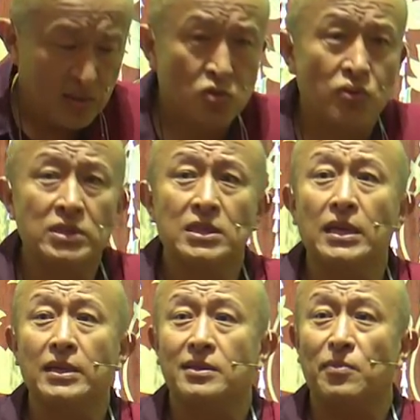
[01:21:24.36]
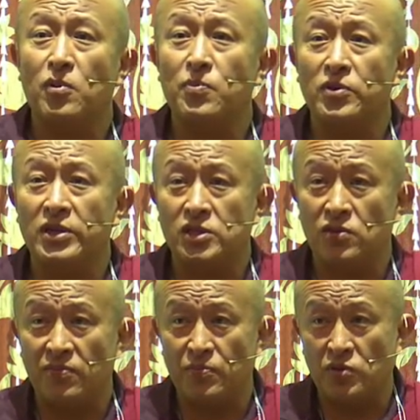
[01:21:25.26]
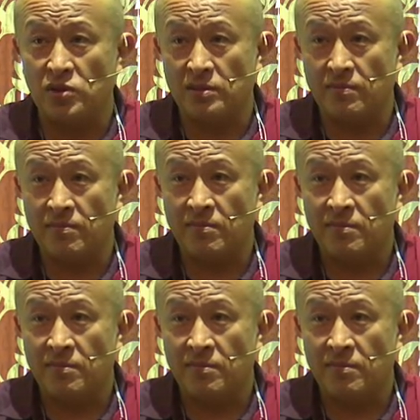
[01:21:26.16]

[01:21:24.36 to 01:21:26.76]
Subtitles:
dwindling the population of Buddhism.